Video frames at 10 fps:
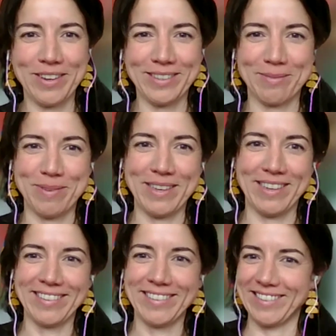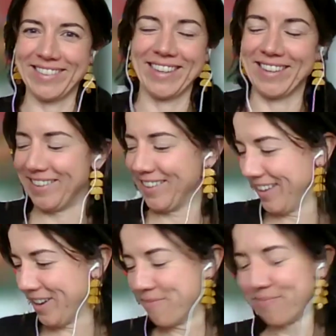always be just like an
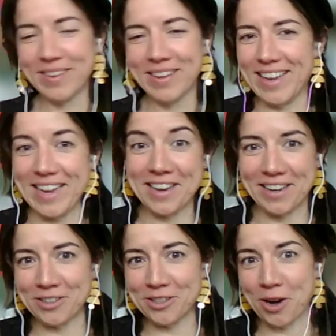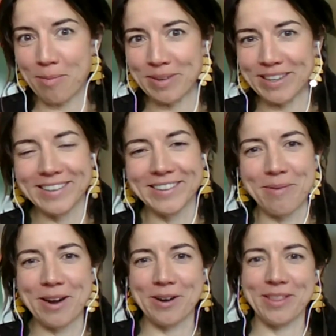engaging topic,
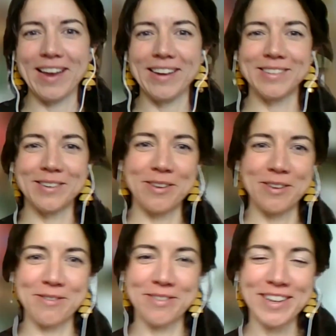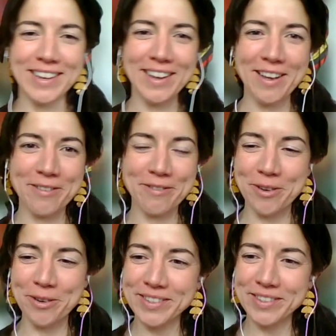no matter the age of, of, of
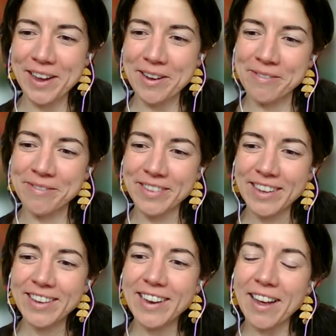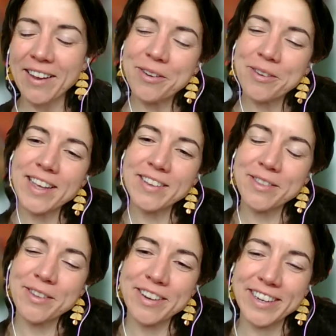folks. Um, yeah, and no, hold,
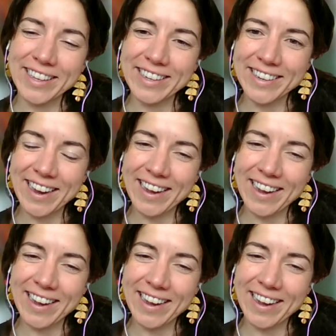thanks, Laura-Lyn.